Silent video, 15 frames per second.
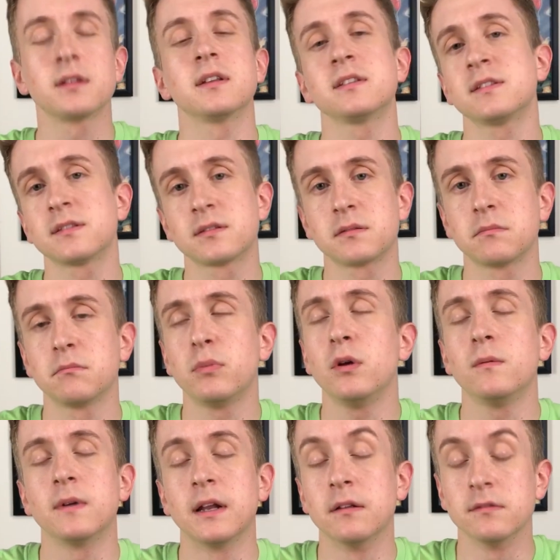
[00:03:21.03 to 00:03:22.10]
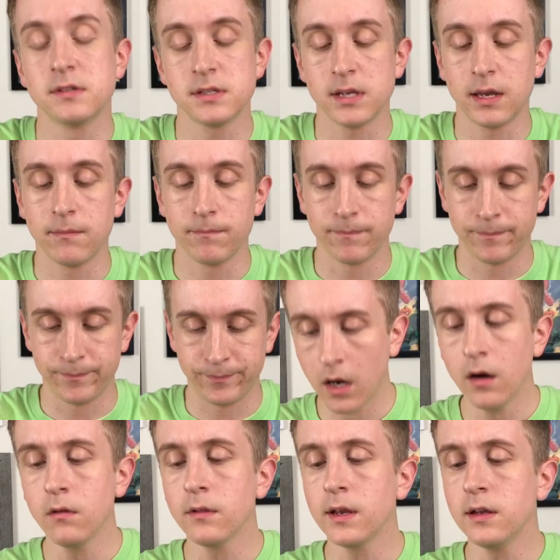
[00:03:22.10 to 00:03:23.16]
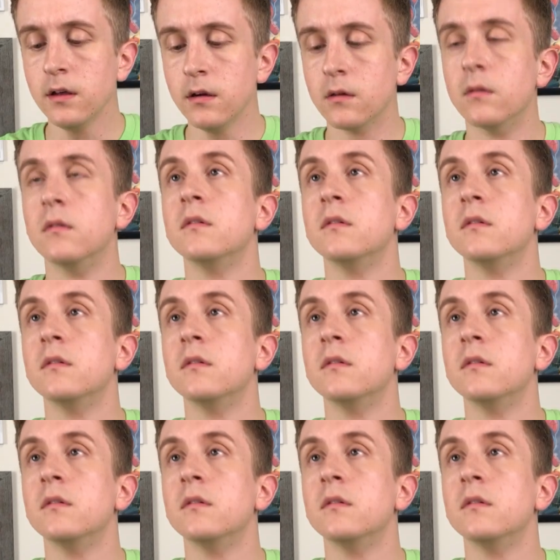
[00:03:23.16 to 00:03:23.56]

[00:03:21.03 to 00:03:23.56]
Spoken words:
Let's pull one out and see. Oh, they do.